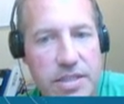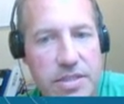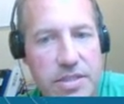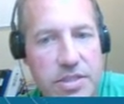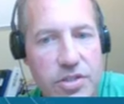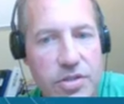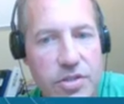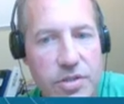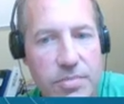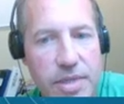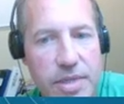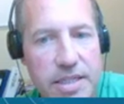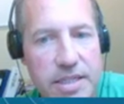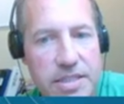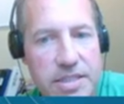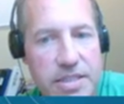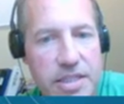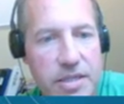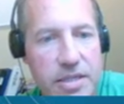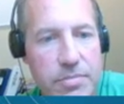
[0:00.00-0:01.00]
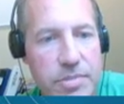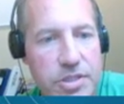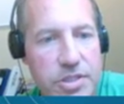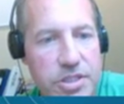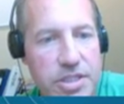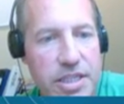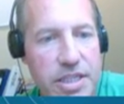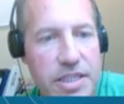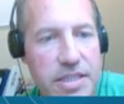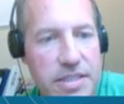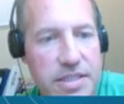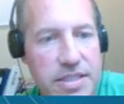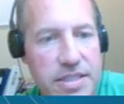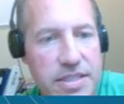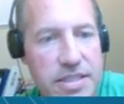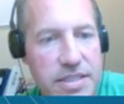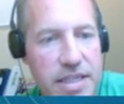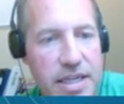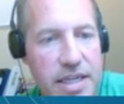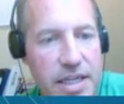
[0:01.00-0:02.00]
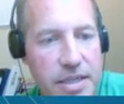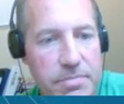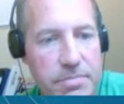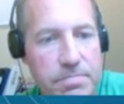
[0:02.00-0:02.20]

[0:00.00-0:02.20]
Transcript: so the mass number stays the same.